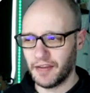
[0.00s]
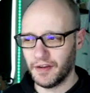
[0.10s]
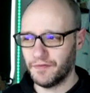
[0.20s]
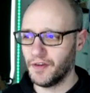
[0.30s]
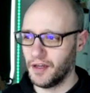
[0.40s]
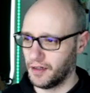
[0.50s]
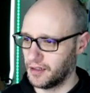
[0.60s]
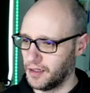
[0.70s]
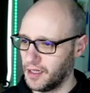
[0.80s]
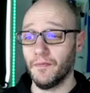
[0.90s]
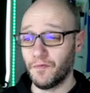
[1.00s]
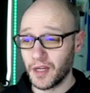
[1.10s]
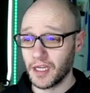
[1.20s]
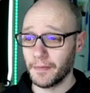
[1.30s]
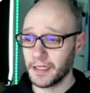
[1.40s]
David Firk, who I'm
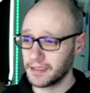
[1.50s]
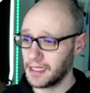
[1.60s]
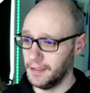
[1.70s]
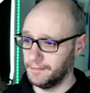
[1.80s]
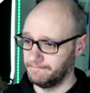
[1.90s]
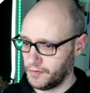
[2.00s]
thinking about selling.